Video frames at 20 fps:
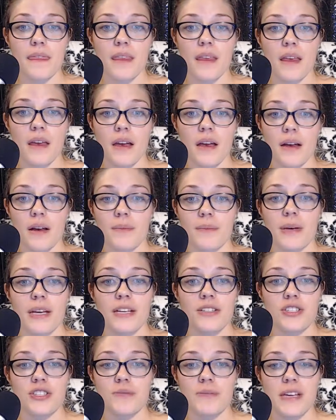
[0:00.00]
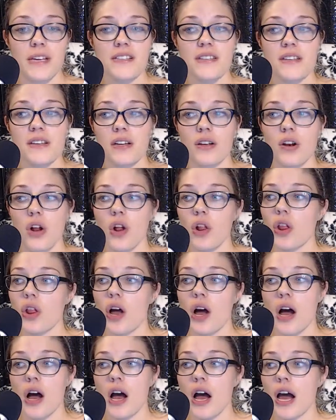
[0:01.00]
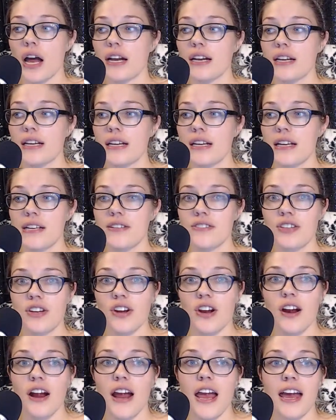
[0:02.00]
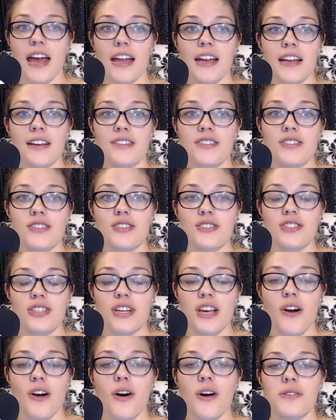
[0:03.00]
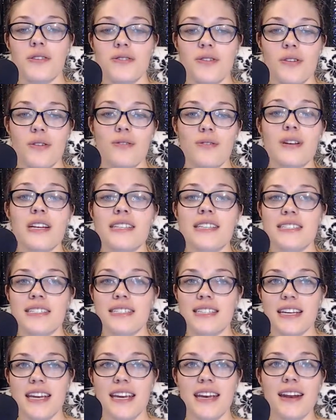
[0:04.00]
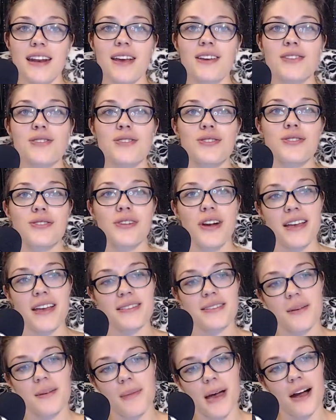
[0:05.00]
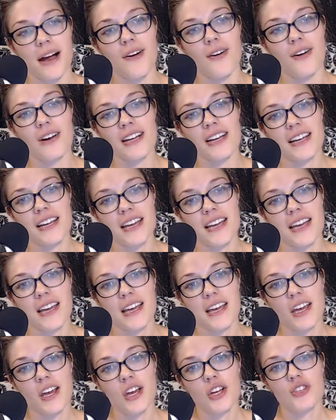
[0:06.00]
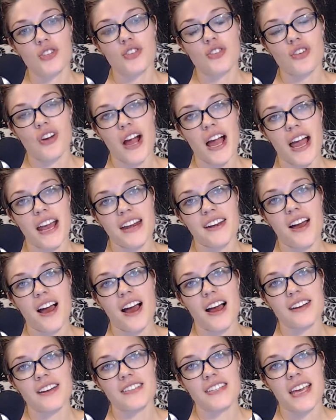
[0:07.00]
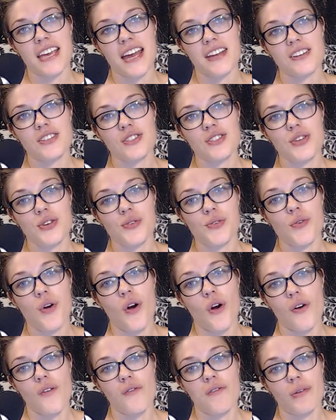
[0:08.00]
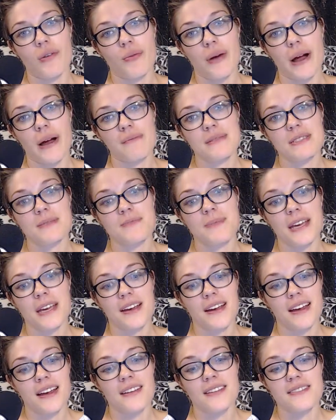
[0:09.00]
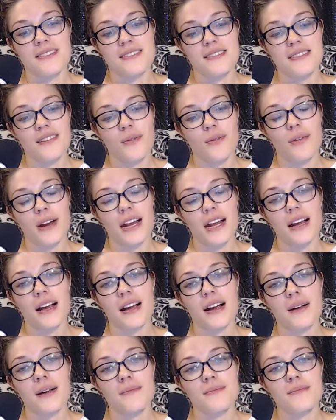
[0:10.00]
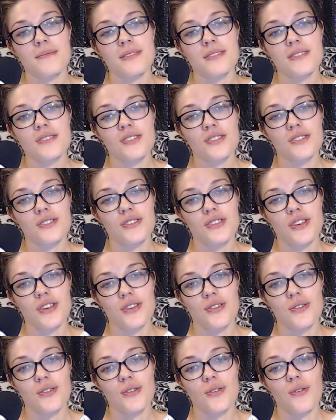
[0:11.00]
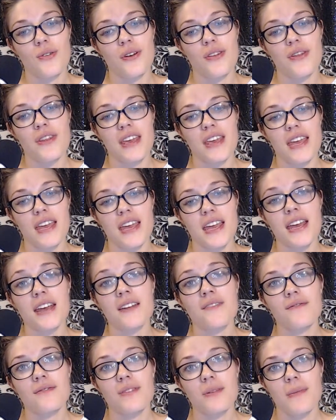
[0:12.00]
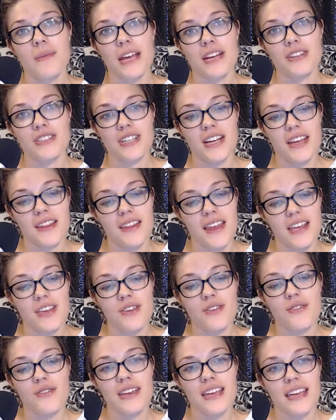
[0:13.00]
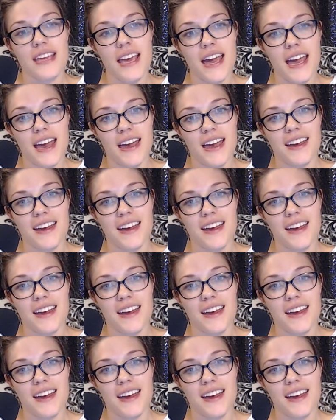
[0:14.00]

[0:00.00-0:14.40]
it just makes it a lot easier. And she also did stress about try not to get too overwhelmed, because when it comes to the information that you can get